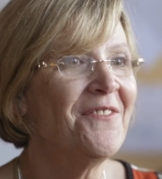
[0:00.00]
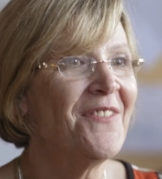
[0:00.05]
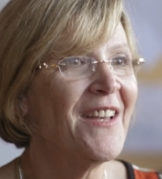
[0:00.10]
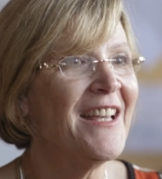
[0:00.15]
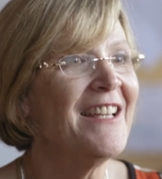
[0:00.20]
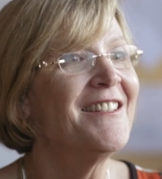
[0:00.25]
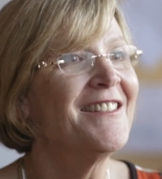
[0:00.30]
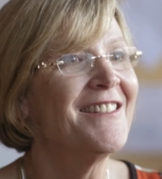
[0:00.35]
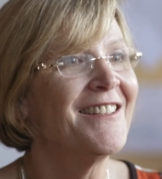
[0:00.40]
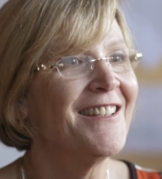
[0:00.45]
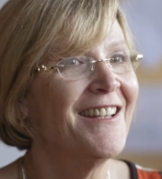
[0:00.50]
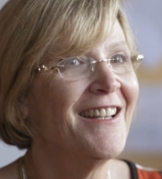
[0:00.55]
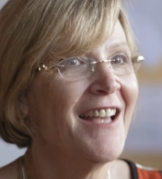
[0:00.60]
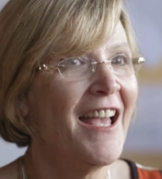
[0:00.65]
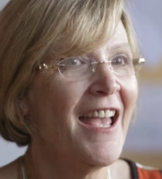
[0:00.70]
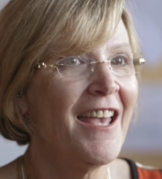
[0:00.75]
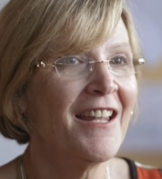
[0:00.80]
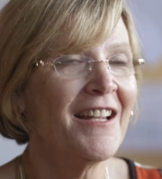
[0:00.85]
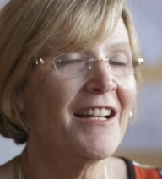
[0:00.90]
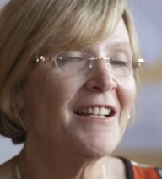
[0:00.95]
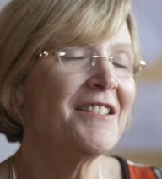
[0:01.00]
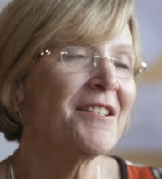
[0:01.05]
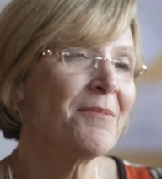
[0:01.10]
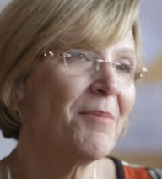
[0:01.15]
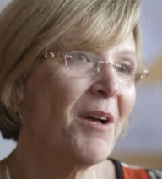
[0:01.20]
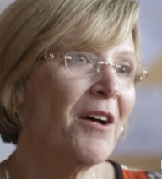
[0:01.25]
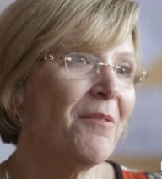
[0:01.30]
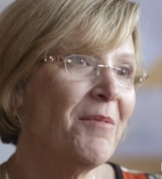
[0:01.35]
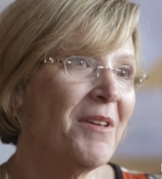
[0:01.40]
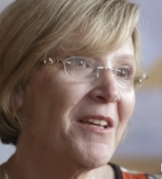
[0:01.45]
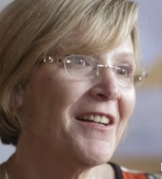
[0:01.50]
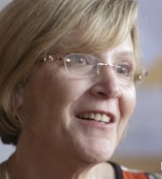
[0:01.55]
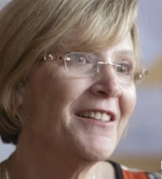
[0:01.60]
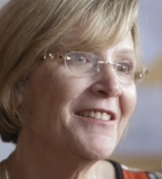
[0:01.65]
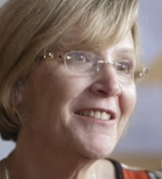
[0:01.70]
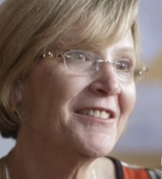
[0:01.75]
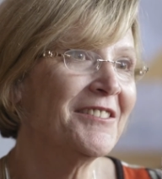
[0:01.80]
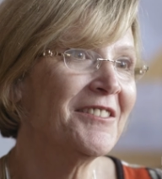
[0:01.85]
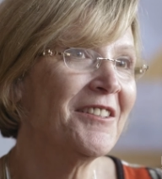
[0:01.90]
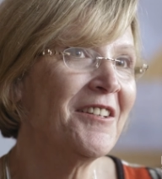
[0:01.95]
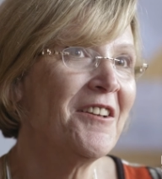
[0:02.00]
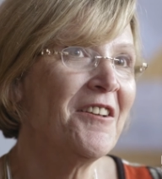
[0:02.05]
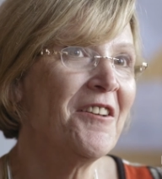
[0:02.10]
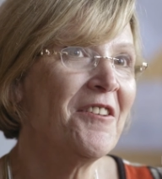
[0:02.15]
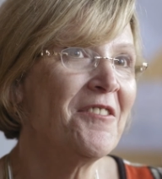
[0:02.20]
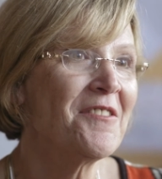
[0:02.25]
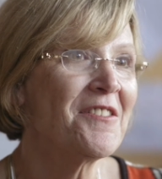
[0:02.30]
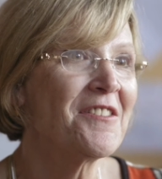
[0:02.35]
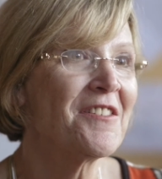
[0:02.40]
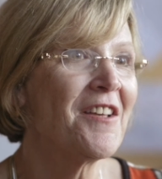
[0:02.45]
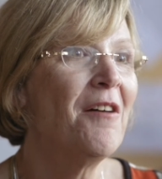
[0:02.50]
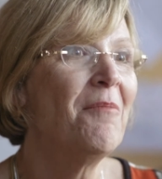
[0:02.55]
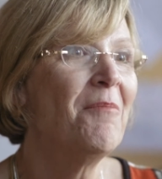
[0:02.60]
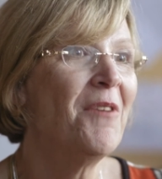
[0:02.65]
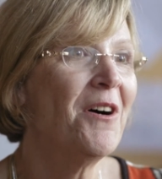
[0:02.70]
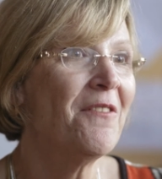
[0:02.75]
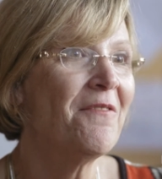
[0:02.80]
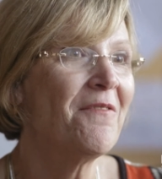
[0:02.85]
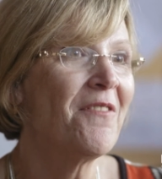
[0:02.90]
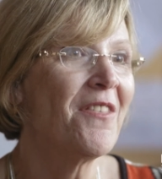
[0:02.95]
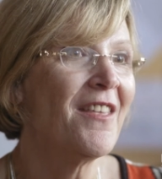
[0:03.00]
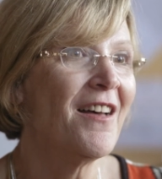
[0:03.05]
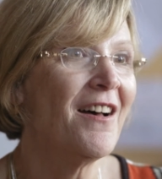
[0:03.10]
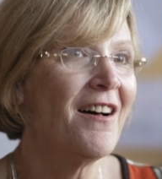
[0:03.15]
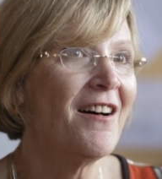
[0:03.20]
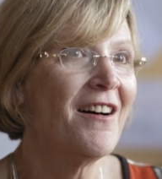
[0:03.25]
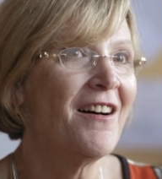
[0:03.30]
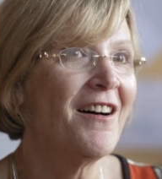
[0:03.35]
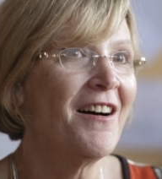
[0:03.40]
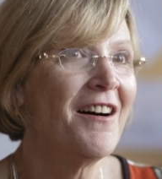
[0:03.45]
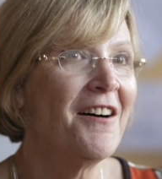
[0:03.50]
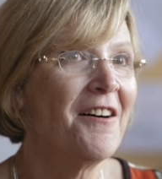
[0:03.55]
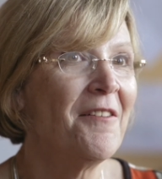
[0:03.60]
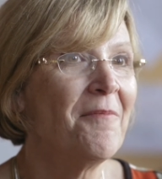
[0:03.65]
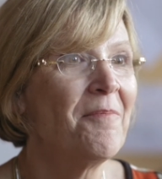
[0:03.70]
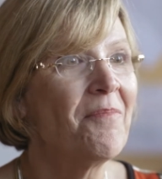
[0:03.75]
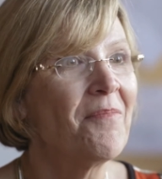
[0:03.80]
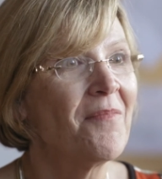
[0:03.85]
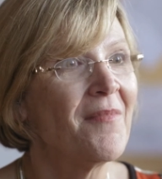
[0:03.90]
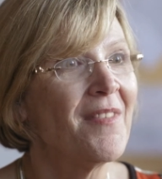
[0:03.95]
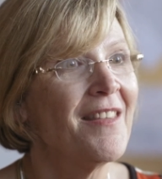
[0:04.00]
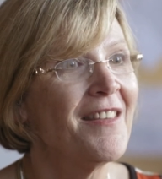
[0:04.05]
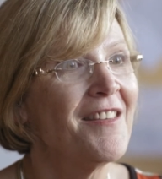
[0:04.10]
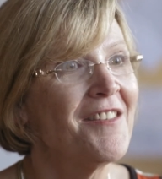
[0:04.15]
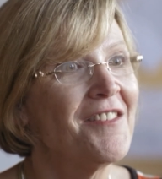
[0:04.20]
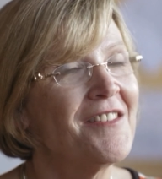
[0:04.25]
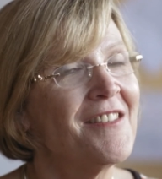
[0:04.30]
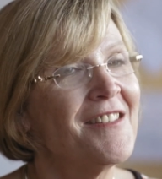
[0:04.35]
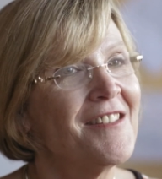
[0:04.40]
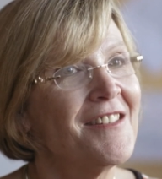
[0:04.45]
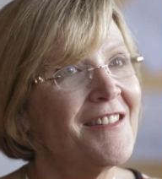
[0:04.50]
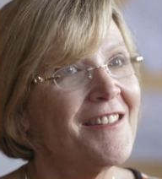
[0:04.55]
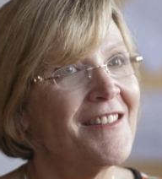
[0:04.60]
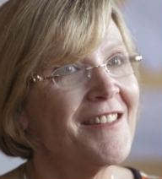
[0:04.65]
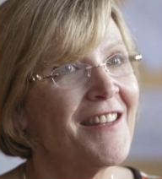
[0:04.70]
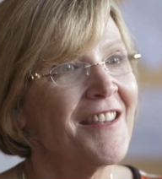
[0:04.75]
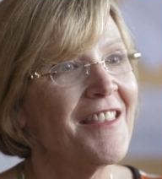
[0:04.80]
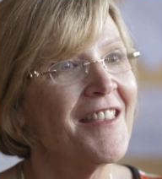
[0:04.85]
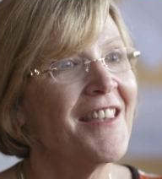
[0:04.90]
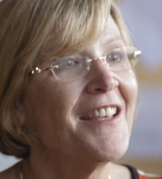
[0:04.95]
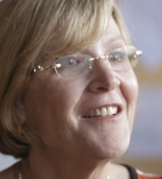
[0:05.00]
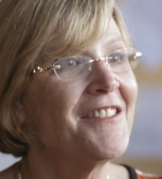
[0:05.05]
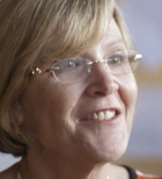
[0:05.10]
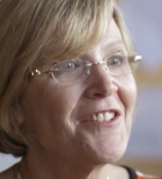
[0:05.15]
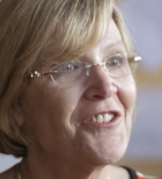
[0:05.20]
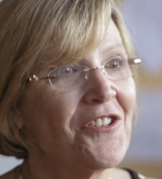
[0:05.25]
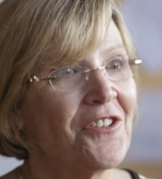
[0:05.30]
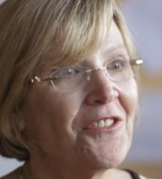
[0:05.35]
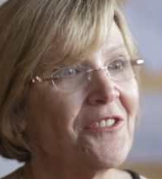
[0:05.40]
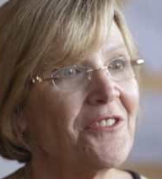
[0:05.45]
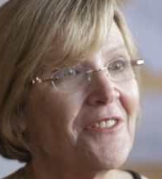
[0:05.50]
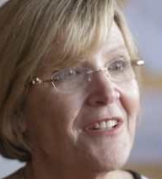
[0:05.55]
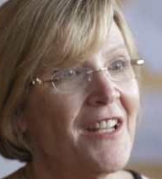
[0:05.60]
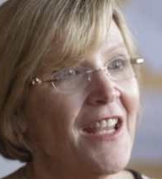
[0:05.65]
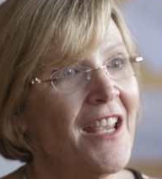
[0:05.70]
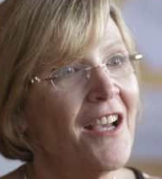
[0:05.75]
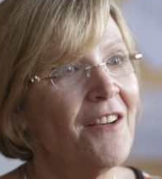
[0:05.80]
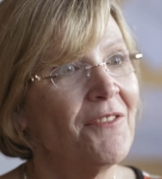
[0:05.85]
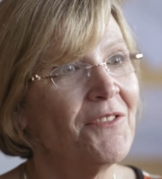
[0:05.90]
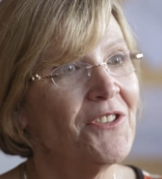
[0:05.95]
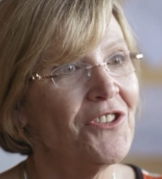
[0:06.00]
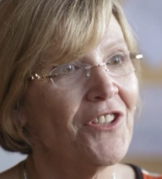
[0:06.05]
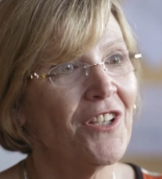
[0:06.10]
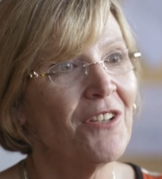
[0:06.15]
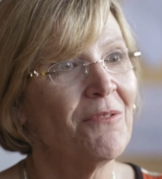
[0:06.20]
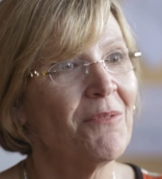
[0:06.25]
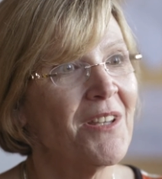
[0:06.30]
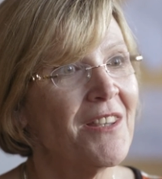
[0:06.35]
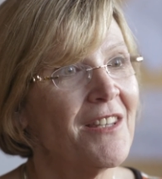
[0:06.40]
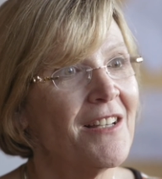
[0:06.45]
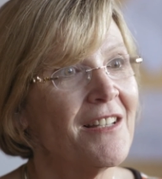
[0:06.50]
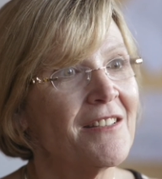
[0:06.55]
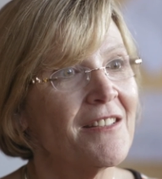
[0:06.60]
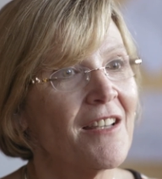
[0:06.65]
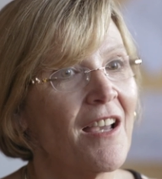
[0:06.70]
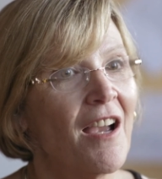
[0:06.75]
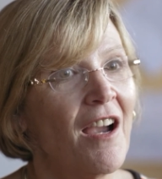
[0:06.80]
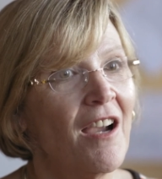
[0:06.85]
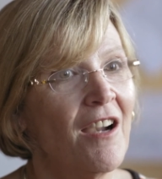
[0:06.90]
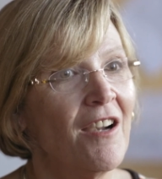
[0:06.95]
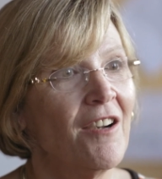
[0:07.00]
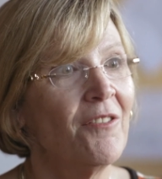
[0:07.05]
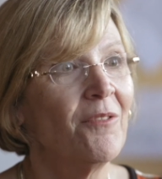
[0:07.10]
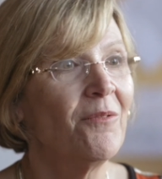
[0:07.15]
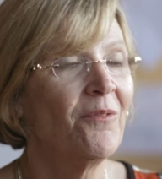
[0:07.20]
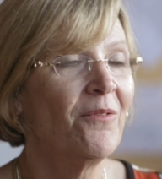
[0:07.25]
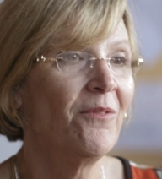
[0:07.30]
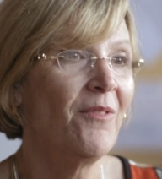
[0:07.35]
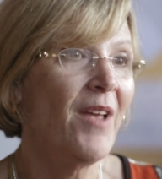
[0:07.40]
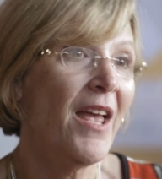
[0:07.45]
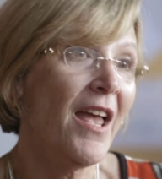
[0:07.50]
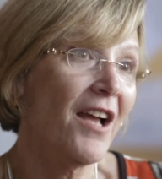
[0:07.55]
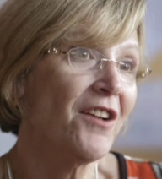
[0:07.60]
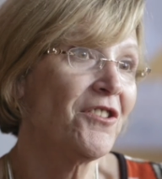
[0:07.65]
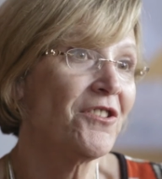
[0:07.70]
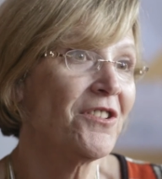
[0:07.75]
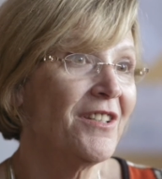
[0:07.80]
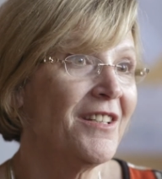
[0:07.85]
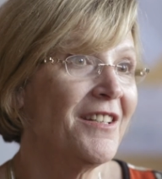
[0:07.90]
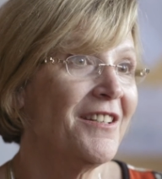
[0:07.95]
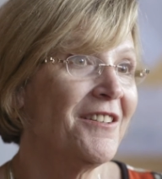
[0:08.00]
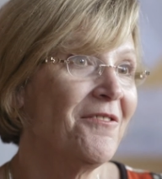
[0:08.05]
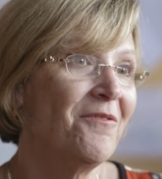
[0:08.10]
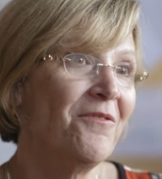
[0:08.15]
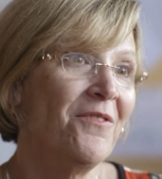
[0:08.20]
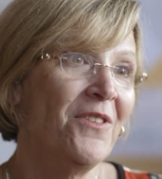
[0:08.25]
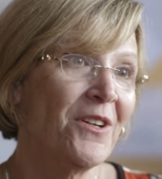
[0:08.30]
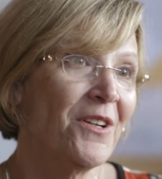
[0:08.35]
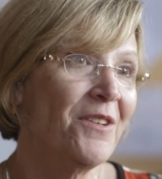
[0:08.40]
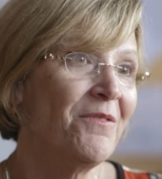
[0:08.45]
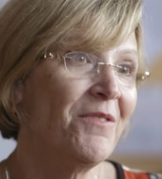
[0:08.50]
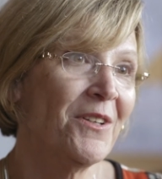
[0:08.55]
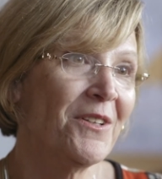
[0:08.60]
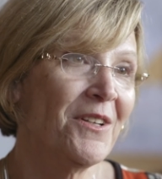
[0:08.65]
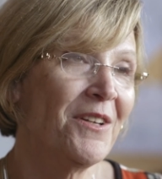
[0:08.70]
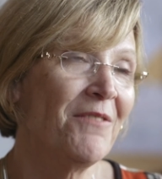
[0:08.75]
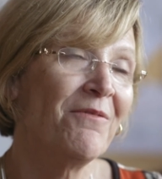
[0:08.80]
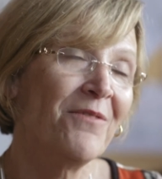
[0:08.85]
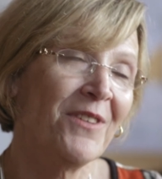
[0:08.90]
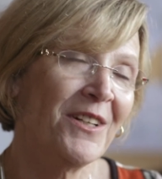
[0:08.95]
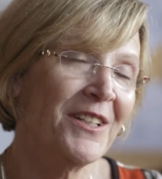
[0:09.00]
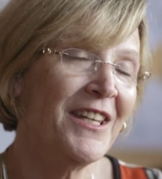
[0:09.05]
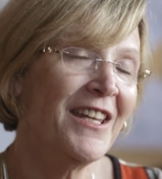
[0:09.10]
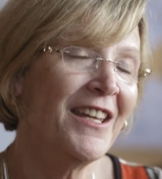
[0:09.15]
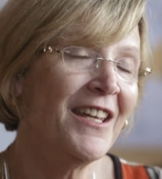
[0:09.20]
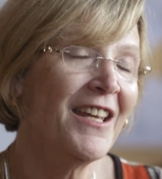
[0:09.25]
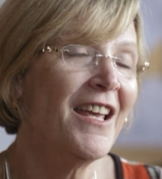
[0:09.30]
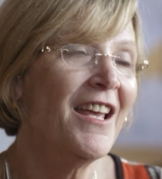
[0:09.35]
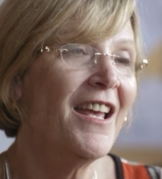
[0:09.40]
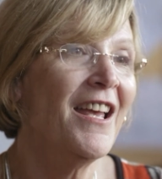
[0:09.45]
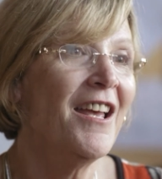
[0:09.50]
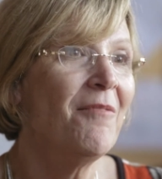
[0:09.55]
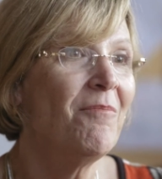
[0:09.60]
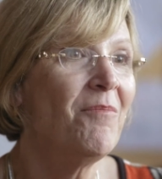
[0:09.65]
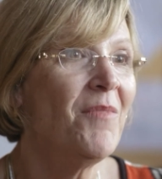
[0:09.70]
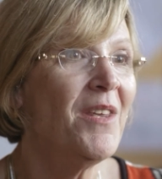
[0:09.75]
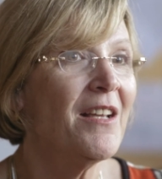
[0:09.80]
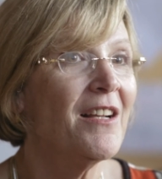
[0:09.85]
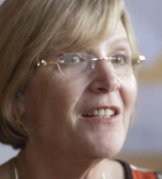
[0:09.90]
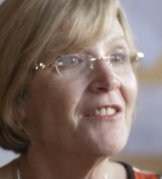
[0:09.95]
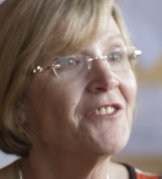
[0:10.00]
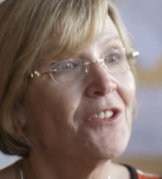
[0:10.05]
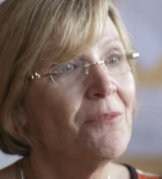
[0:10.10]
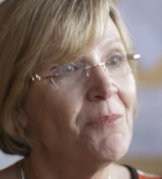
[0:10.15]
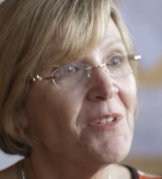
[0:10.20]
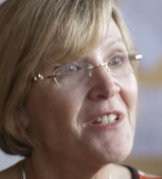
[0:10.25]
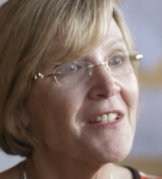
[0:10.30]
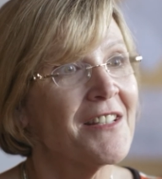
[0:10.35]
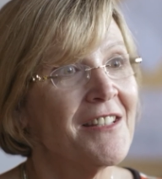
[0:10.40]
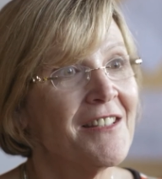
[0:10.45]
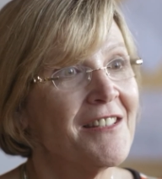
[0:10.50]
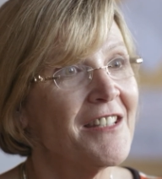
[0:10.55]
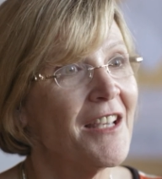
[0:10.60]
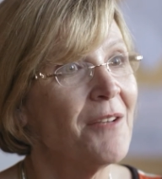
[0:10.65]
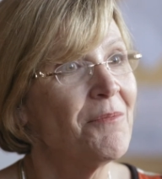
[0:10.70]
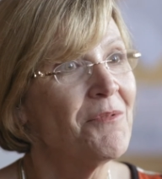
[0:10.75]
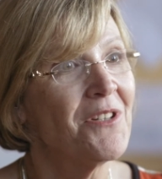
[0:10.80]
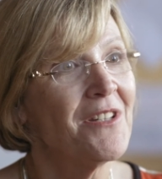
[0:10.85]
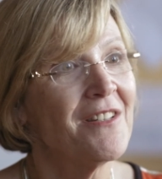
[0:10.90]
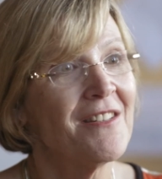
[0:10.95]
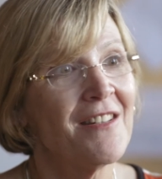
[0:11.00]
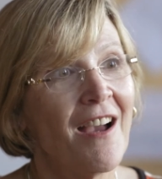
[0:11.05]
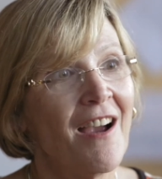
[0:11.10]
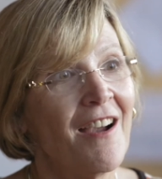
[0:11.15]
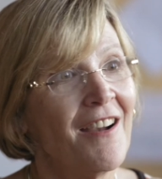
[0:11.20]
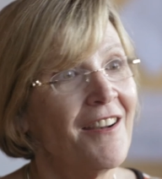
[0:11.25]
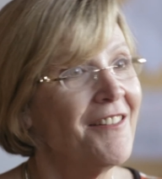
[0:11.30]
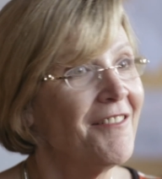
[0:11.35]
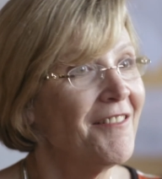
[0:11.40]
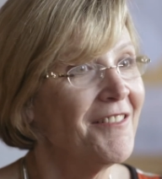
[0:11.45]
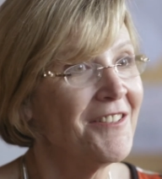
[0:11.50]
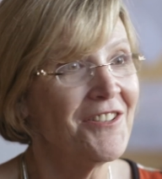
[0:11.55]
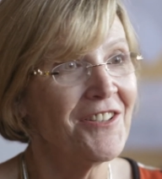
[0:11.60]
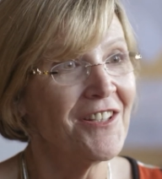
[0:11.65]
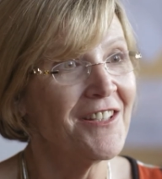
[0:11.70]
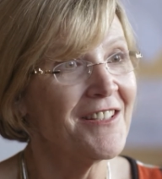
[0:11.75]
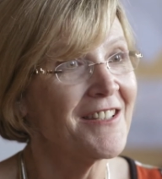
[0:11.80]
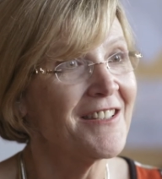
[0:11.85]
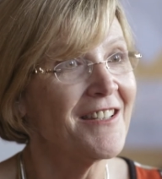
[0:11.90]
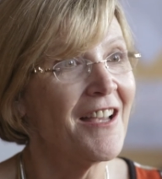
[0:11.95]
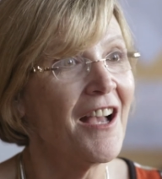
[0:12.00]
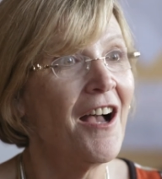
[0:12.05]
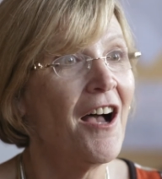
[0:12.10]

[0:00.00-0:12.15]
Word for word: phase, and I smile because some of the, um, the things that children have shared with us are actually very, very funny because their misconceptions are just